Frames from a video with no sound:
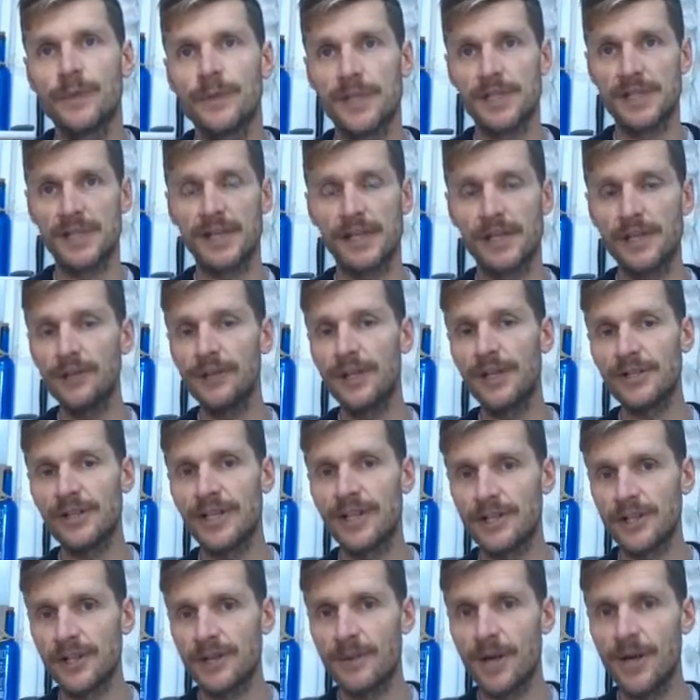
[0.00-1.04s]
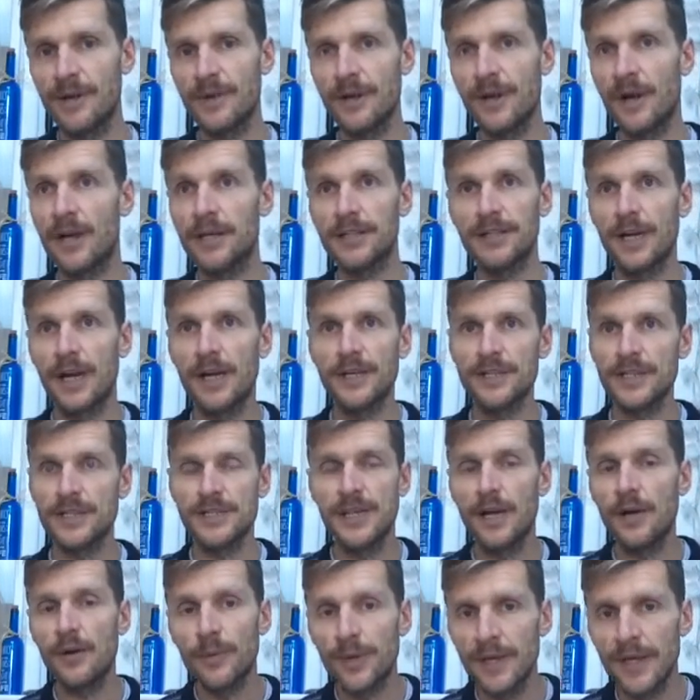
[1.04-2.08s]
include those things at the moment. I
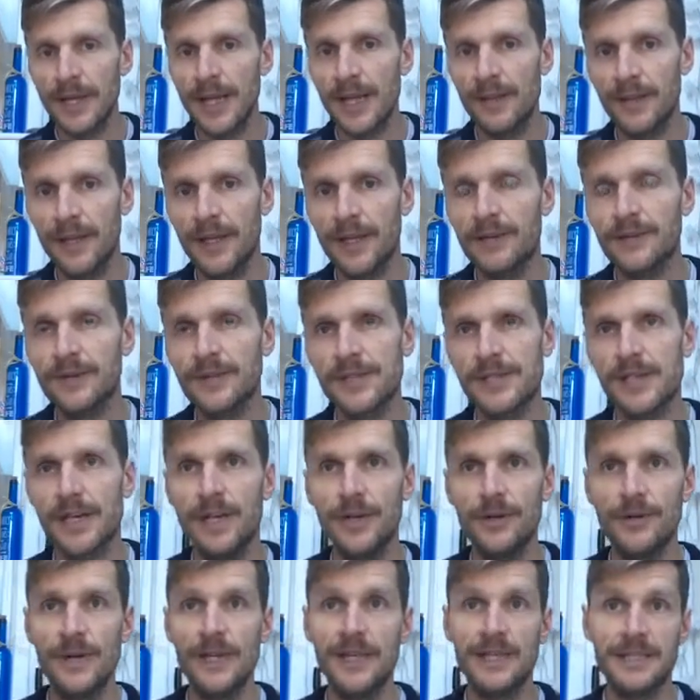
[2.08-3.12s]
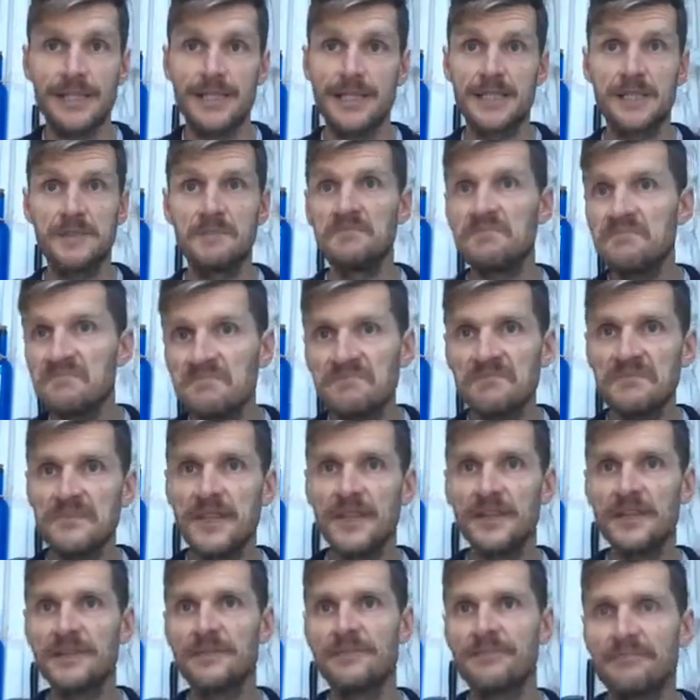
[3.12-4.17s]
just know I'm going to get there. So it's
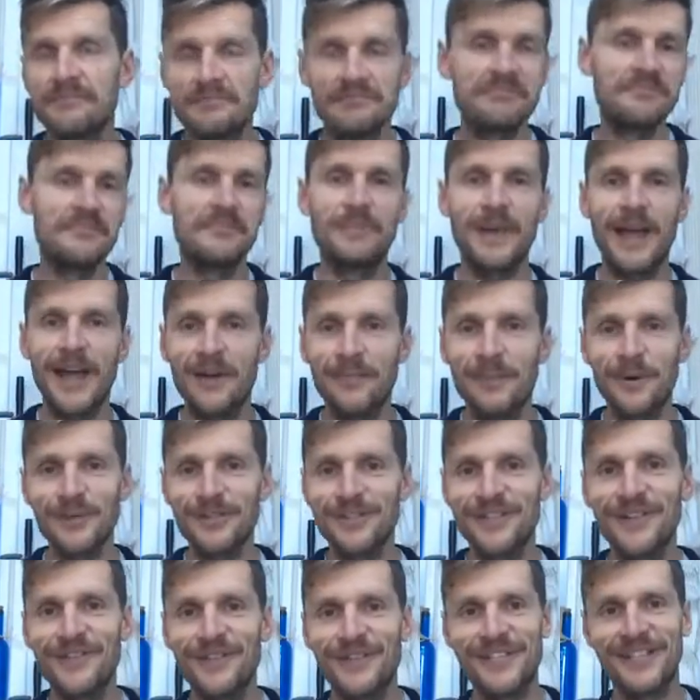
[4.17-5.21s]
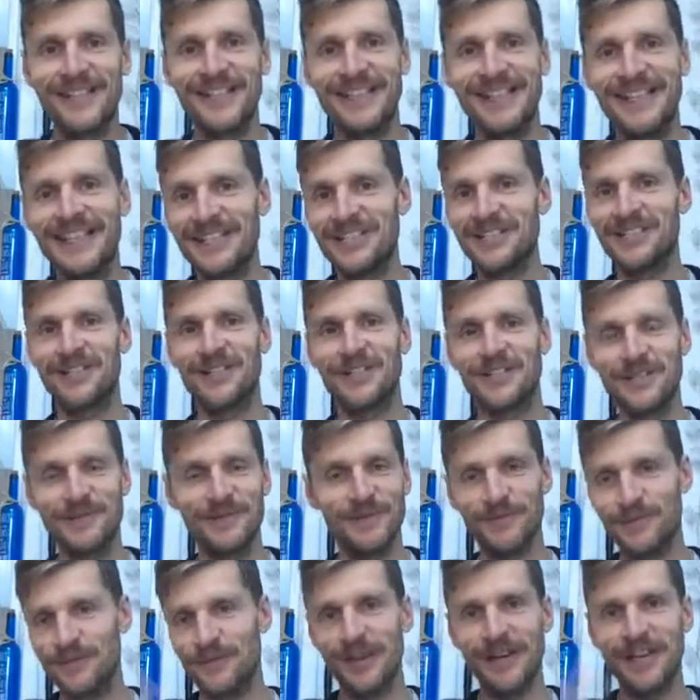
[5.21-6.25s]
power positivity. It's
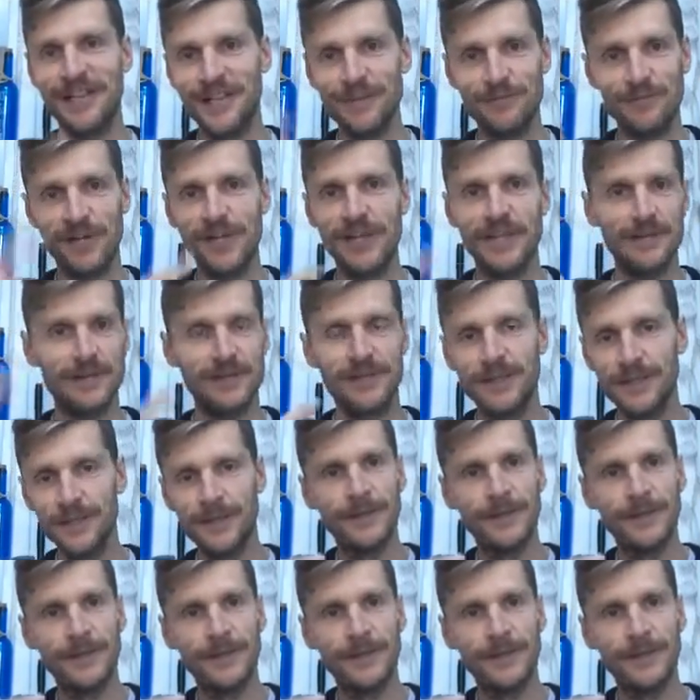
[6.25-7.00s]
just training your brain.